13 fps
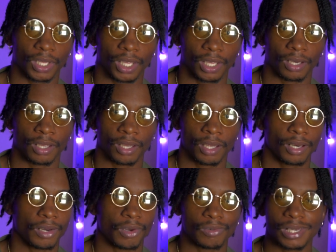that.
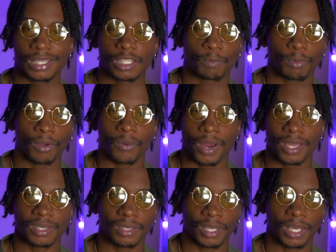No need to
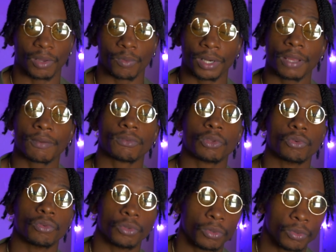procrastinate. And whatever
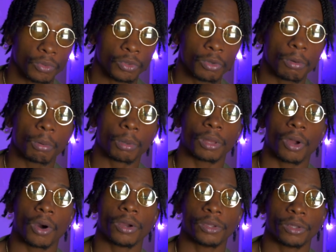you do, do it with
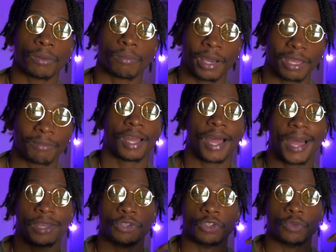all your might. But
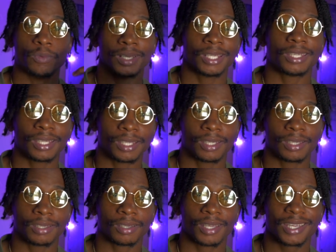how you do
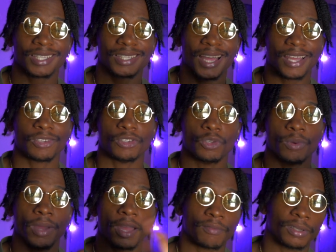anything is how you
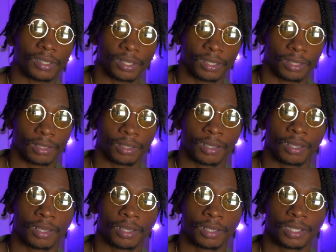do everything.
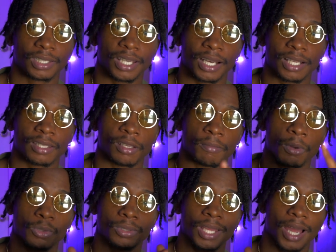Shout out to the
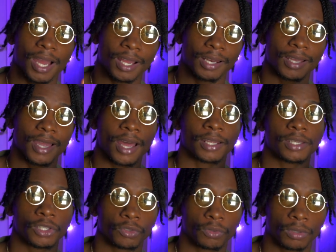Most High, the God of
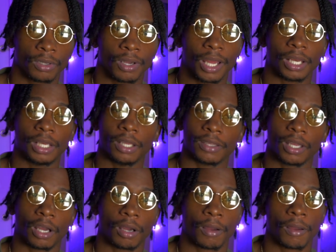Israel. I love
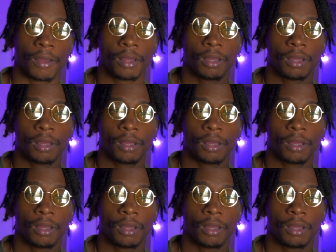y'all.